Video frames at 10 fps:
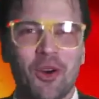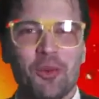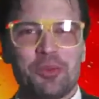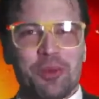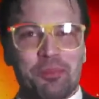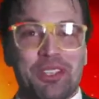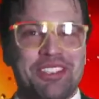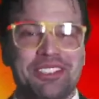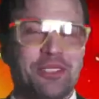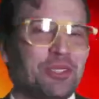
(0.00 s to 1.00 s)
you
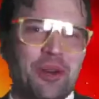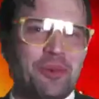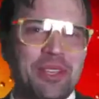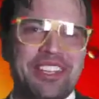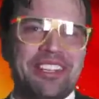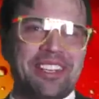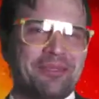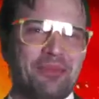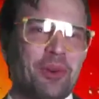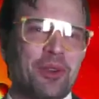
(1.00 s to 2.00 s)
appreciate, you know, we can get
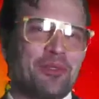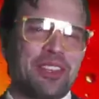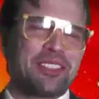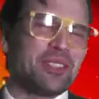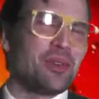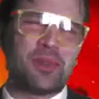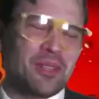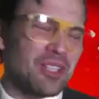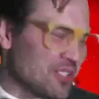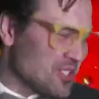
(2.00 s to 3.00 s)
more of this. No, we
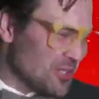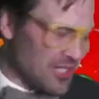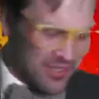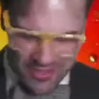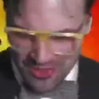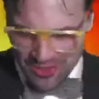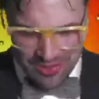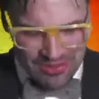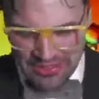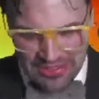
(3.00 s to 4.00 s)
really shouldn't, you know.
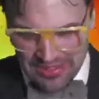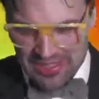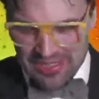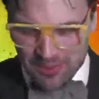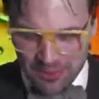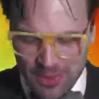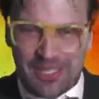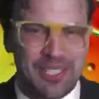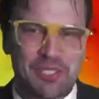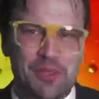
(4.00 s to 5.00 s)
Why did
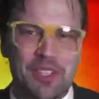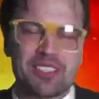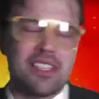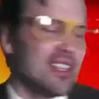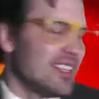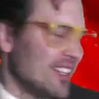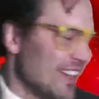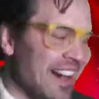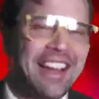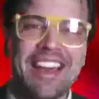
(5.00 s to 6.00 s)
I do this?
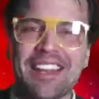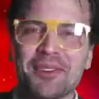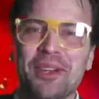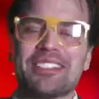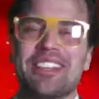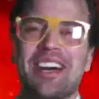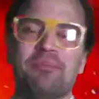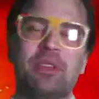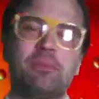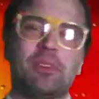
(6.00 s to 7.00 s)
I had a great time,
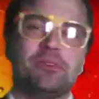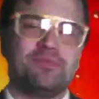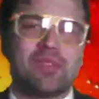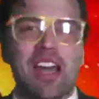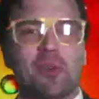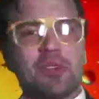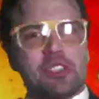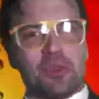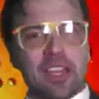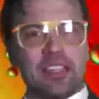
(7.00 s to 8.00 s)
people. I wish
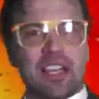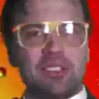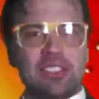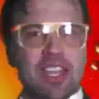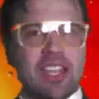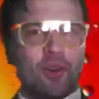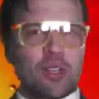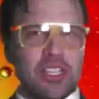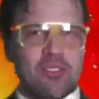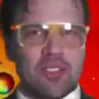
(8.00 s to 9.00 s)
you a lovely day or
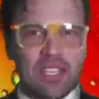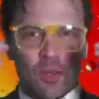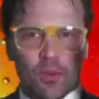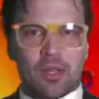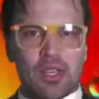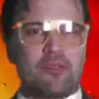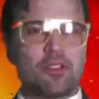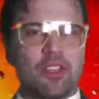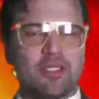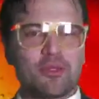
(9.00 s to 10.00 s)
evening or whatever it
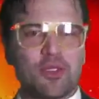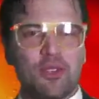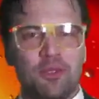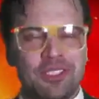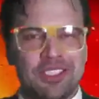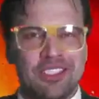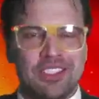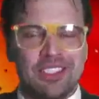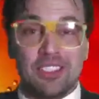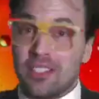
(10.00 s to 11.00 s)
is for you.
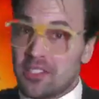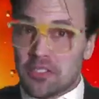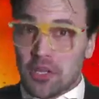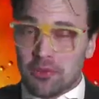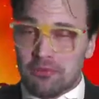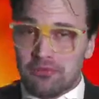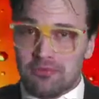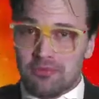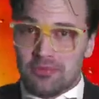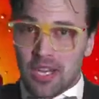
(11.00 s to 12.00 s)
So,
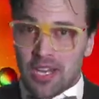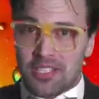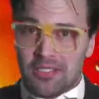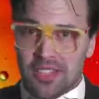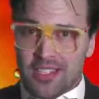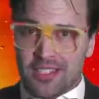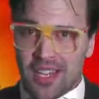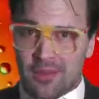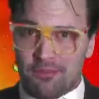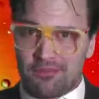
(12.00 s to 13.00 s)
until next
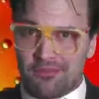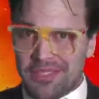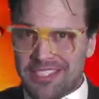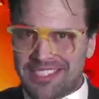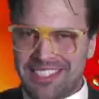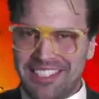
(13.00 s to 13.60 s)
time, see ya.